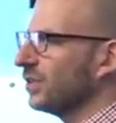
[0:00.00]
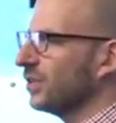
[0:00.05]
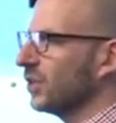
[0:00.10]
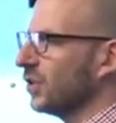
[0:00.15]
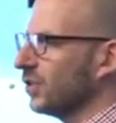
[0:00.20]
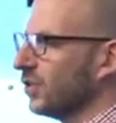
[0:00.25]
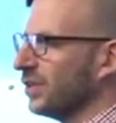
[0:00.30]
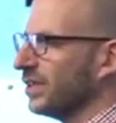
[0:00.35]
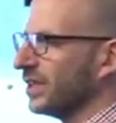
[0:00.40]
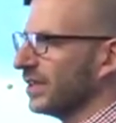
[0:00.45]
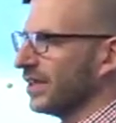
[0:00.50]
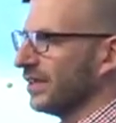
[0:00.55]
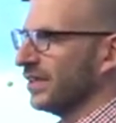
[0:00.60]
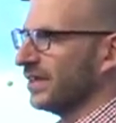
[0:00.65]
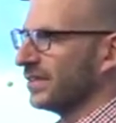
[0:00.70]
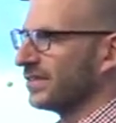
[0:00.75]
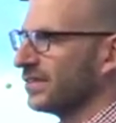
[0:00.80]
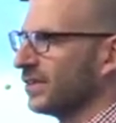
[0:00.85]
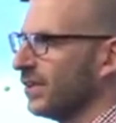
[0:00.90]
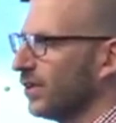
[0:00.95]
learning
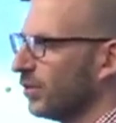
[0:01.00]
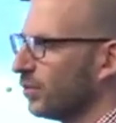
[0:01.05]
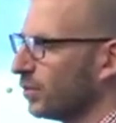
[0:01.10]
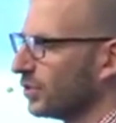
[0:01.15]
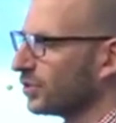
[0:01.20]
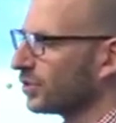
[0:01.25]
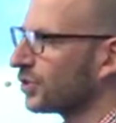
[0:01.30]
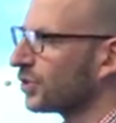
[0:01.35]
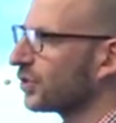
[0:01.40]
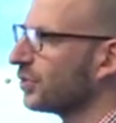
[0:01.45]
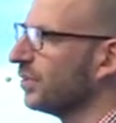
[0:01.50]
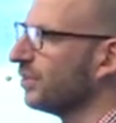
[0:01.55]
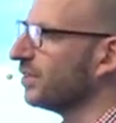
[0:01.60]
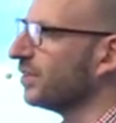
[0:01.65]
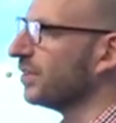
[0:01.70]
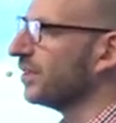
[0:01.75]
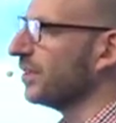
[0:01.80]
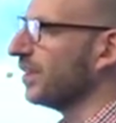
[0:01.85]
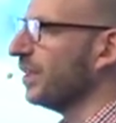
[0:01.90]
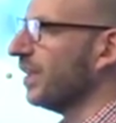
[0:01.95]
this was
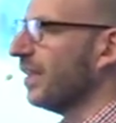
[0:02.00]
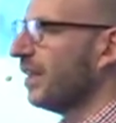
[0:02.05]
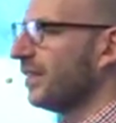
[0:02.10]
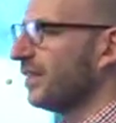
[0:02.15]
trivial.